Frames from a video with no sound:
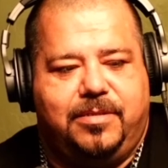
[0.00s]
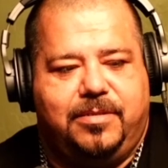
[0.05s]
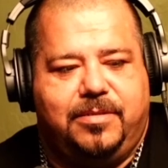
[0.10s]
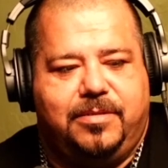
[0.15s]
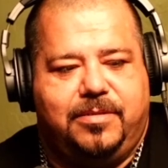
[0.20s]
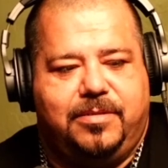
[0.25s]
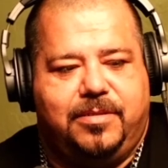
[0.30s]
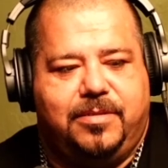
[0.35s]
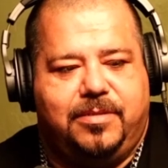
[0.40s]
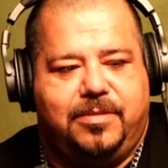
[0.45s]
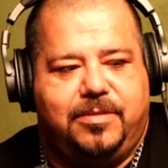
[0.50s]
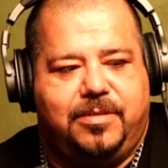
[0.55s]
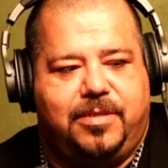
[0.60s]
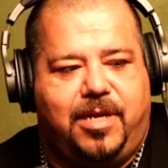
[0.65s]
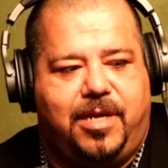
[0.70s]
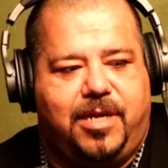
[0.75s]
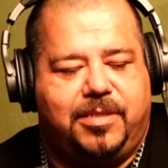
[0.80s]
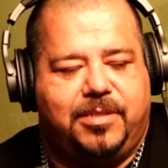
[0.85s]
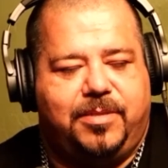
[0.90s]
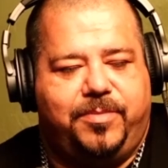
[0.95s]
But I
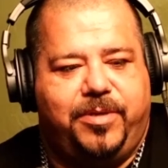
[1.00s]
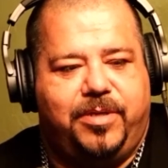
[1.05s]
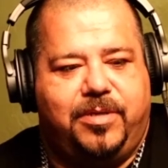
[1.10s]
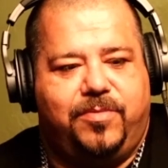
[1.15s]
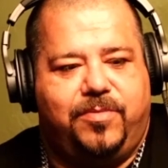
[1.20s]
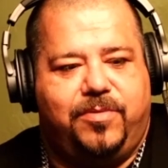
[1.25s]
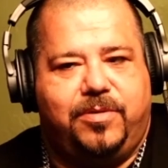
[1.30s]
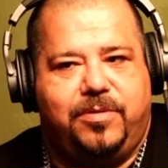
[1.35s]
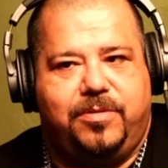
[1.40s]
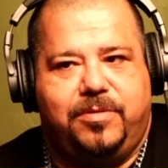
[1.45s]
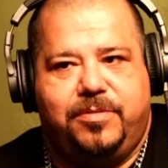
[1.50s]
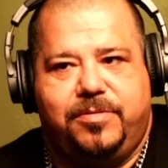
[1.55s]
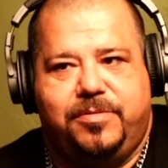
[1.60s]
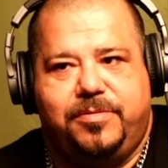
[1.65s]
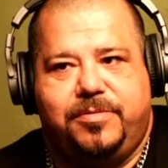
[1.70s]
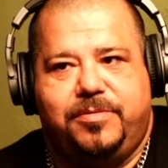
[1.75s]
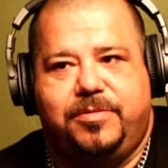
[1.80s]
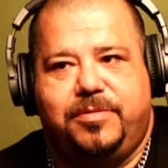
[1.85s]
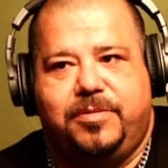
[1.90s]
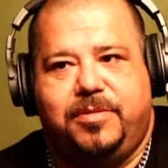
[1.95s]
just remember sitting
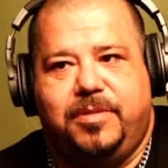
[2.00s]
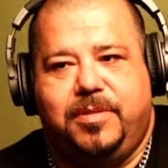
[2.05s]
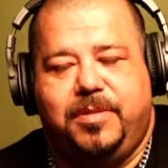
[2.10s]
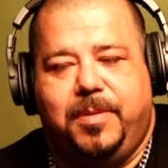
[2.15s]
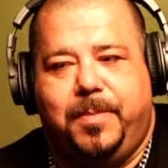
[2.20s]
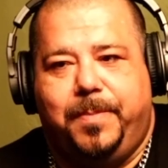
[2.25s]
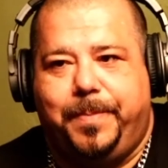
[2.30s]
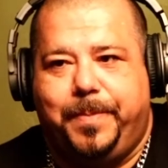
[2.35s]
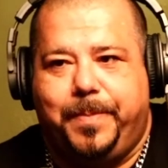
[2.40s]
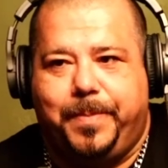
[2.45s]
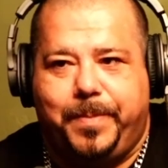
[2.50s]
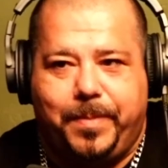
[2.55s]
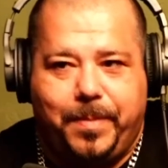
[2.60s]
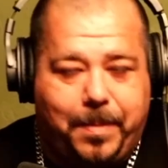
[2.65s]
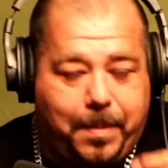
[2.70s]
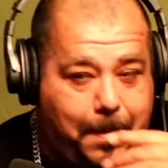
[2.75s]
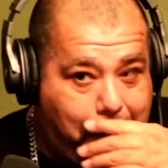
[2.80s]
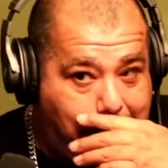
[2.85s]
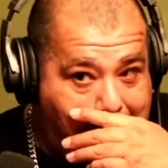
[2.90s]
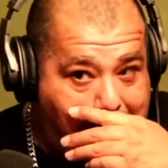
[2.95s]
at Walmart going,
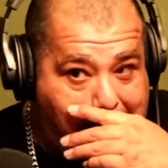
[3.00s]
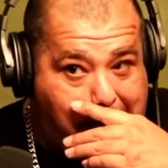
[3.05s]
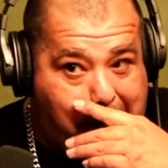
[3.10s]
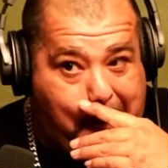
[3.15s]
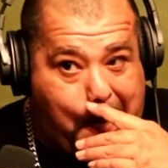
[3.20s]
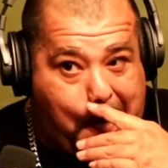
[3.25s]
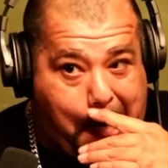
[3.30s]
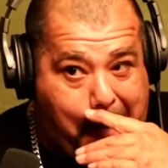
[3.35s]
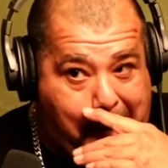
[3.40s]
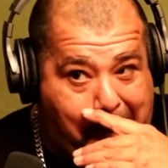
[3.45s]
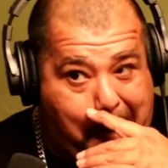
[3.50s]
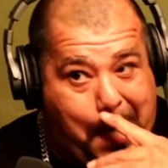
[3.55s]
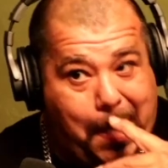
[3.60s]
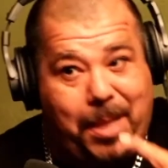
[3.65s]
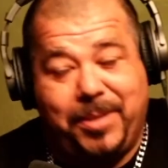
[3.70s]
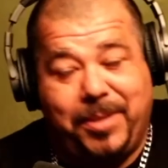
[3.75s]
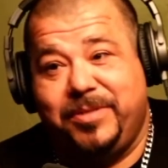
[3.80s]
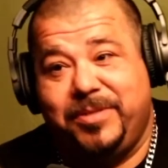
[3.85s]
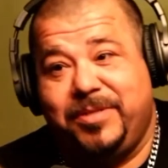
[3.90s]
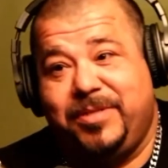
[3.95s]

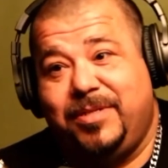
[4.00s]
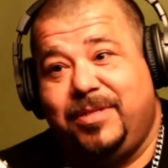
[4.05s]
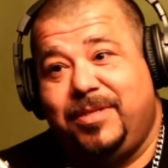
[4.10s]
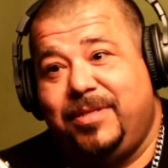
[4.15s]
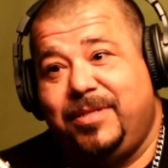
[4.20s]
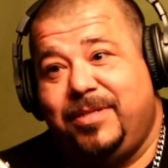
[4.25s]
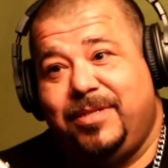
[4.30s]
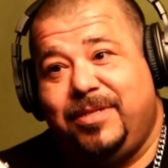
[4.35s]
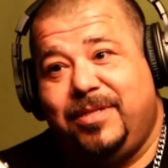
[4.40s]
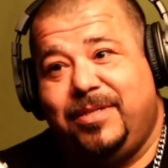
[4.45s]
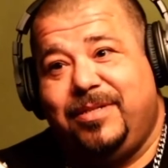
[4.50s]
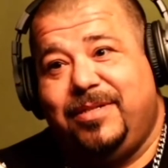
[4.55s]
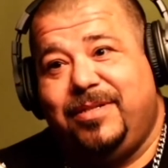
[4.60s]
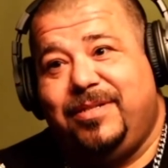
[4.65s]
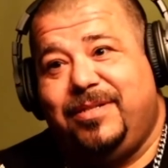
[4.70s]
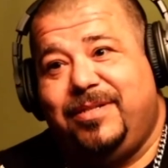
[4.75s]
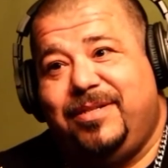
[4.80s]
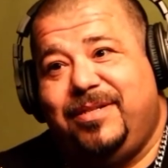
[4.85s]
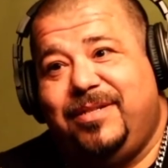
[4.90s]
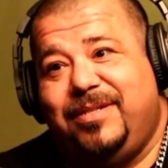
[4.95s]
Cliff REDELK is
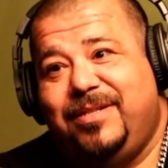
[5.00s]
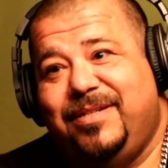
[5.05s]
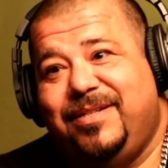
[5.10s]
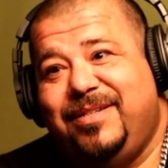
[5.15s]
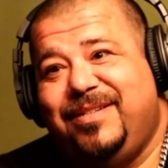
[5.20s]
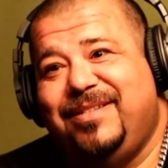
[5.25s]
here.